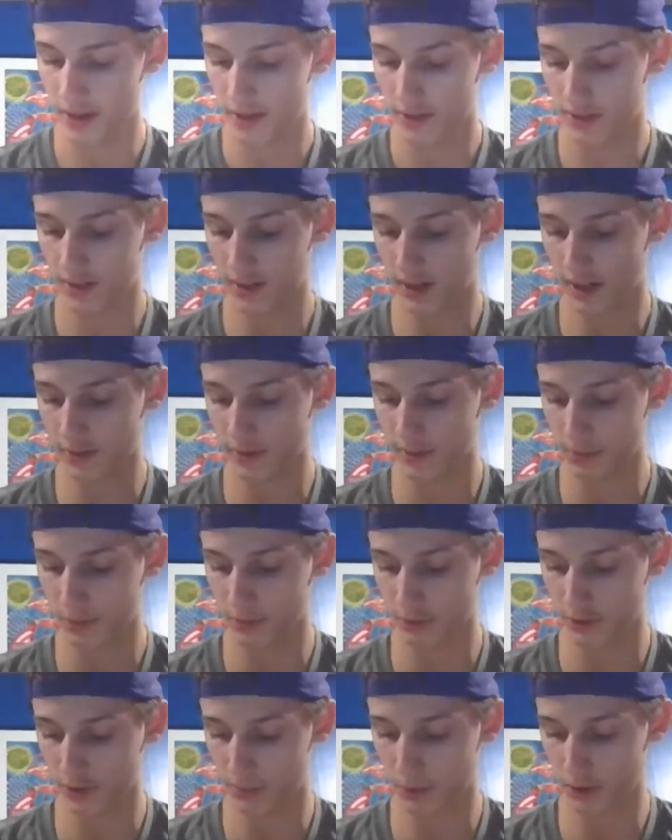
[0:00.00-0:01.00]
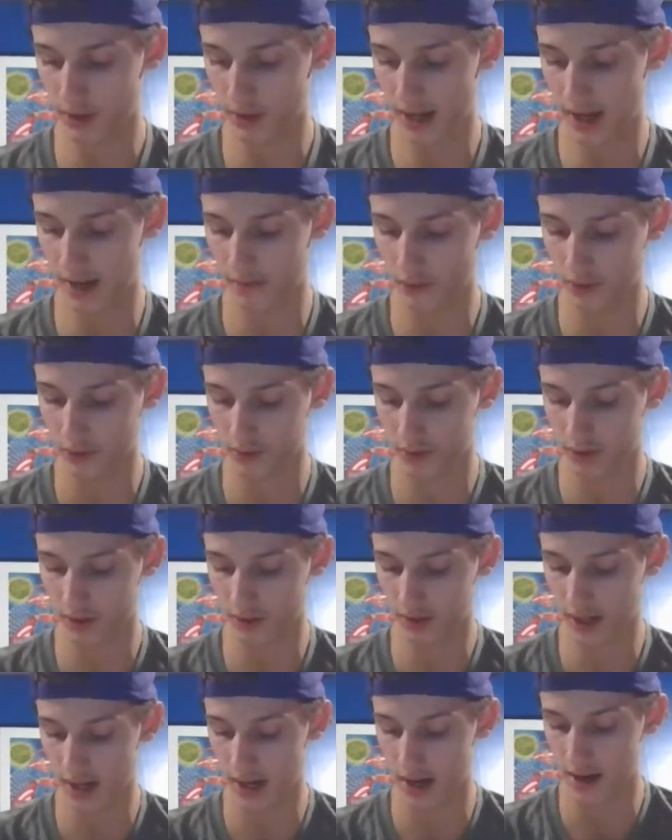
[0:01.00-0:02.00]
The object was to put the headphones on your
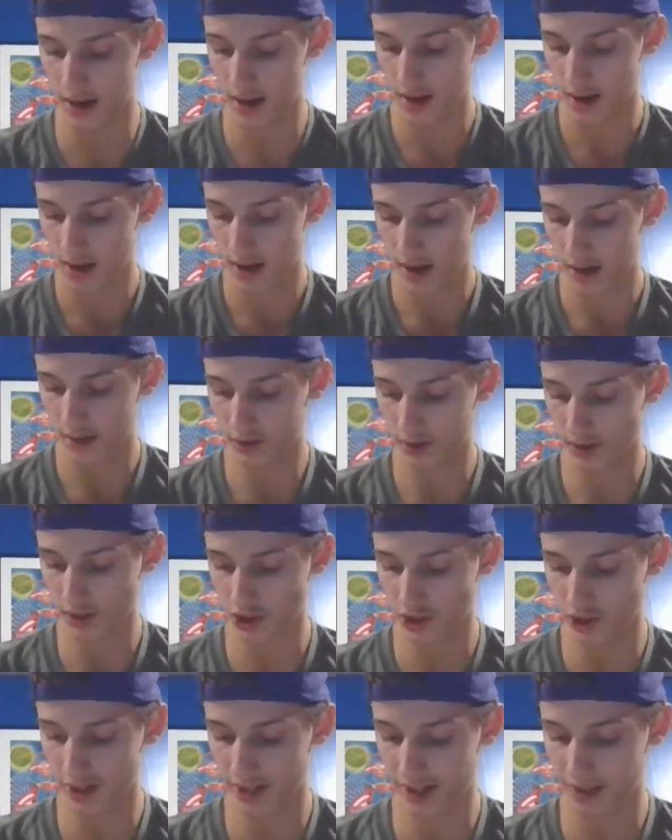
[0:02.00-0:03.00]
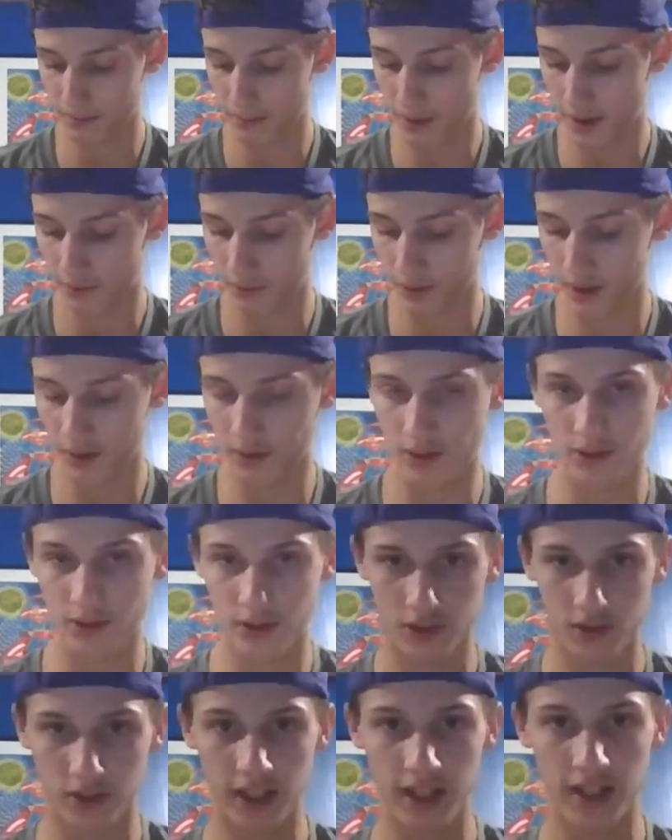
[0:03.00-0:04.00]
head and try to shake them off without
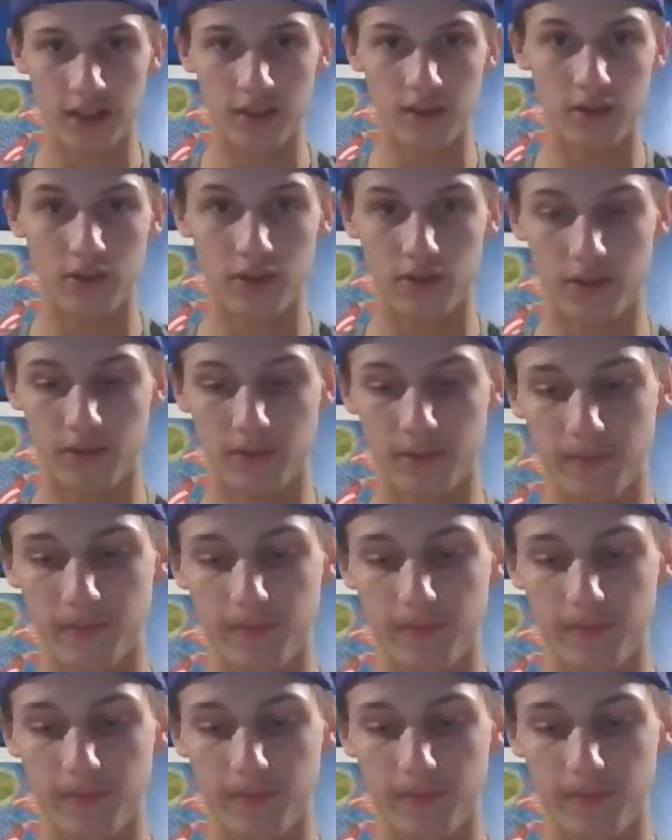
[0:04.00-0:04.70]
using your hands.